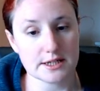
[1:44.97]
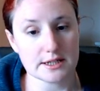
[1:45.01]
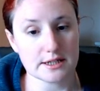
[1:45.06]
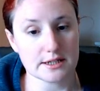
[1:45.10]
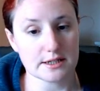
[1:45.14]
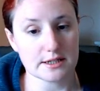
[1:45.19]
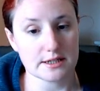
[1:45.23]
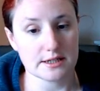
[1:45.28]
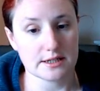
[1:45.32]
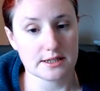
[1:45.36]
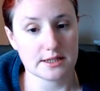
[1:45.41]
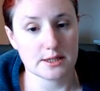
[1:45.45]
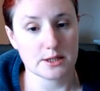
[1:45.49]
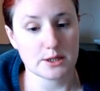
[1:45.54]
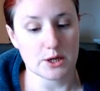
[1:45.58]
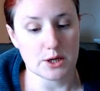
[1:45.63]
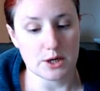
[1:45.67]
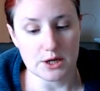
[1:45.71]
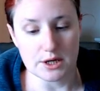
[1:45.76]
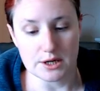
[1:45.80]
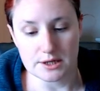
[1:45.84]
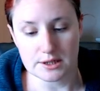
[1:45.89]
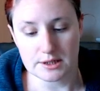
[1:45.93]
So
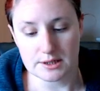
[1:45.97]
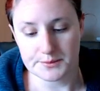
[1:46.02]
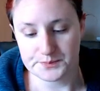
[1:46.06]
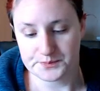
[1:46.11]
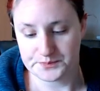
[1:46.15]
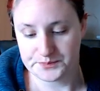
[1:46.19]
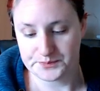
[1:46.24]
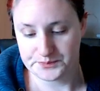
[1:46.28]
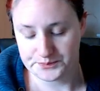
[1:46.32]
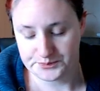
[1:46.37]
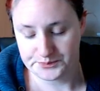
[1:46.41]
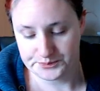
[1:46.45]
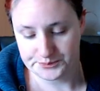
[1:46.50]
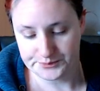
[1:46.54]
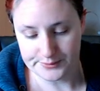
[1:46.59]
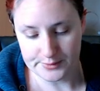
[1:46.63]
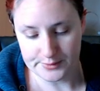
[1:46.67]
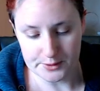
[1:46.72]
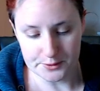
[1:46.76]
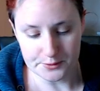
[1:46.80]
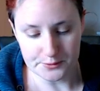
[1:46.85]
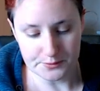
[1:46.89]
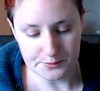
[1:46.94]

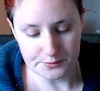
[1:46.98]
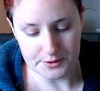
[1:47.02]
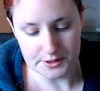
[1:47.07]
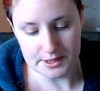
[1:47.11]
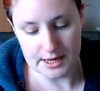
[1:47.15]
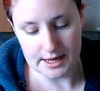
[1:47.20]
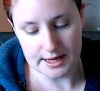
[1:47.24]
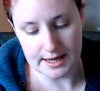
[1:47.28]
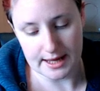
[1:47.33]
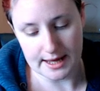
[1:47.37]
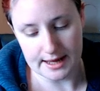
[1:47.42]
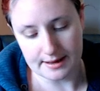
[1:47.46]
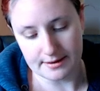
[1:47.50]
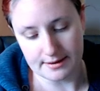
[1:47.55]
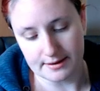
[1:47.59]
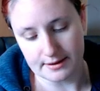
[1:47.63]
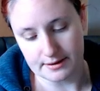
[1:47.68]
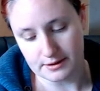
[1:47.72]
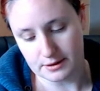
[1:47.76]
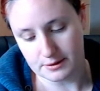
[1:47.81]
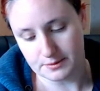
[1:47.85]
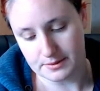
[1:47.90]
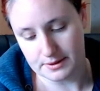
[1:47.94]
what did I get? I'll
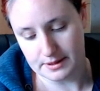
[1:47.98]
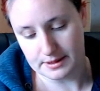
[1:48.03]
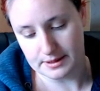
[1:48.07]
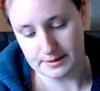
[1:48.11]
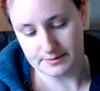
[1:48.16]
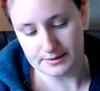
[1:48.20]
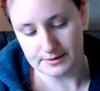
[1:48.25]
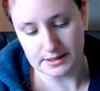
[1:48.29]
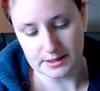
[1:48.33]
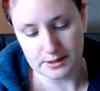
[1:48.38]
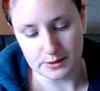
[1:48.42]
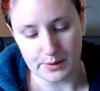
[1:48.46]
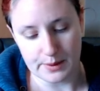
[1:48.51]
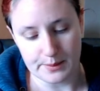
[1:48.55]
open up this one.